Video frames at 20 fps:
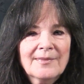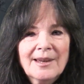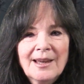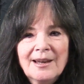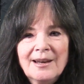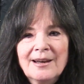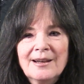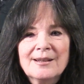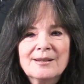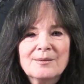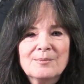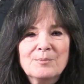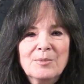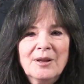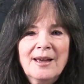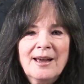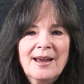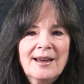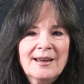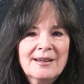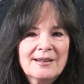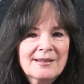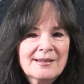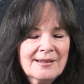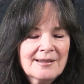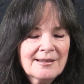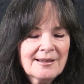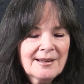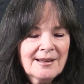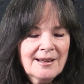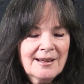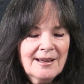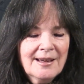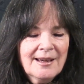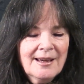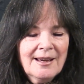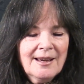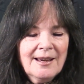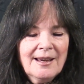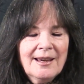in his plays,
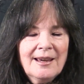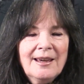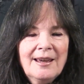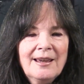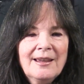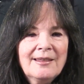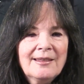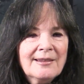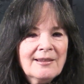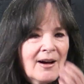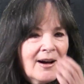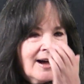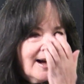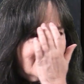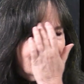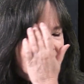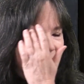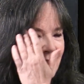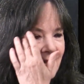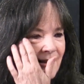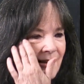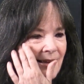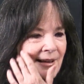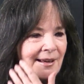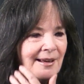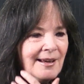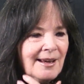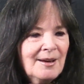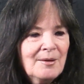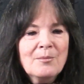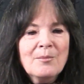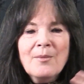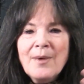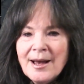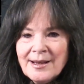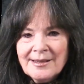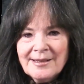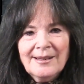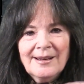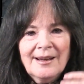he thought it
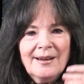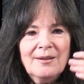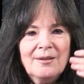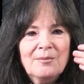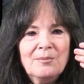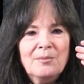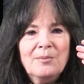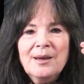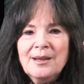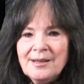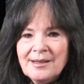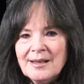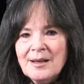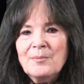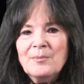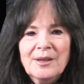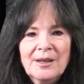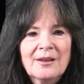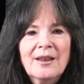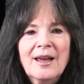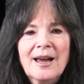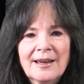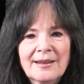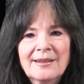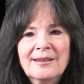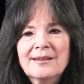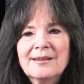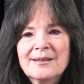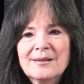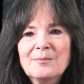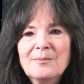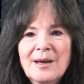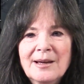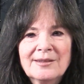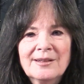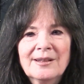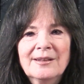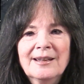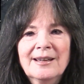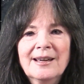must be something like this
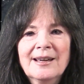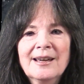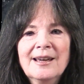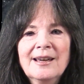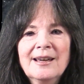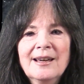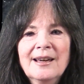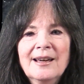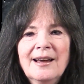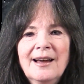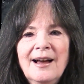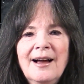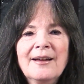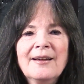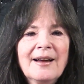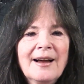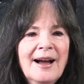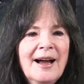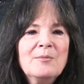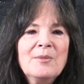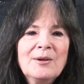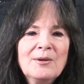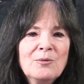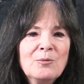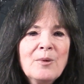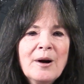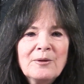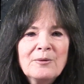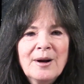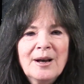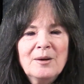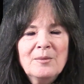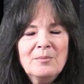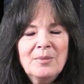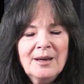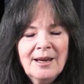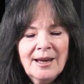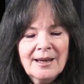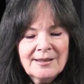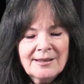mentally. I mean, one way to
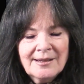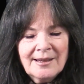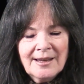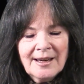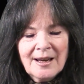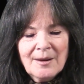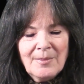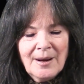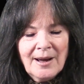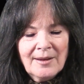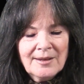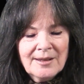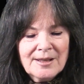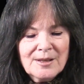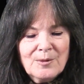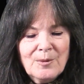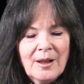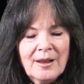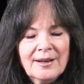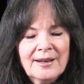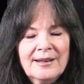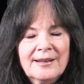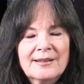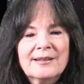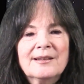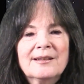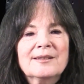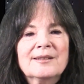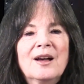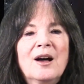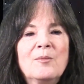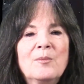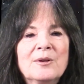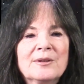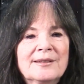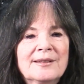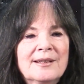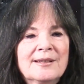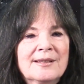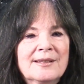begin to think about this quality is it's
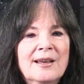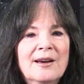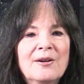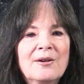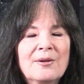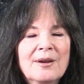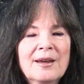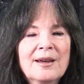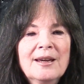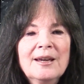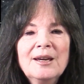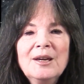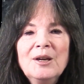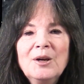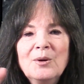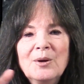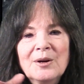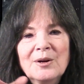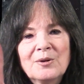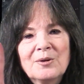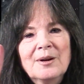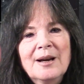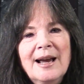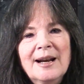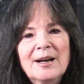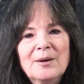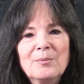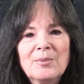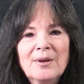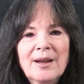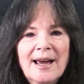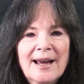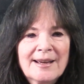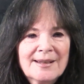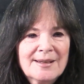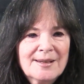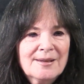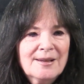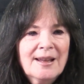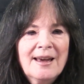almost as though you can create a blank
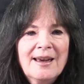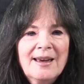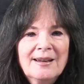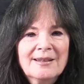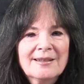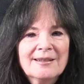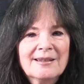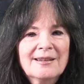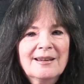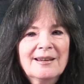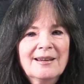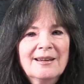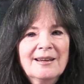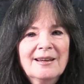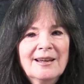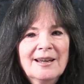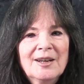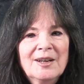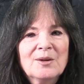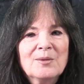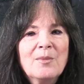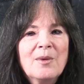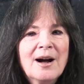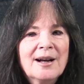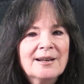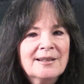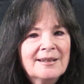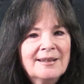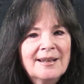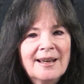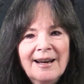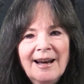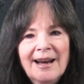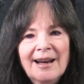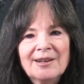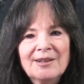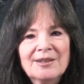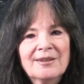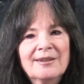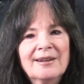slate in your mind and then
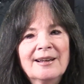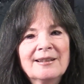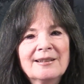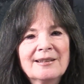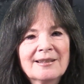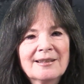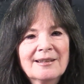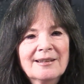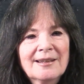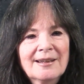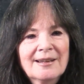enter it.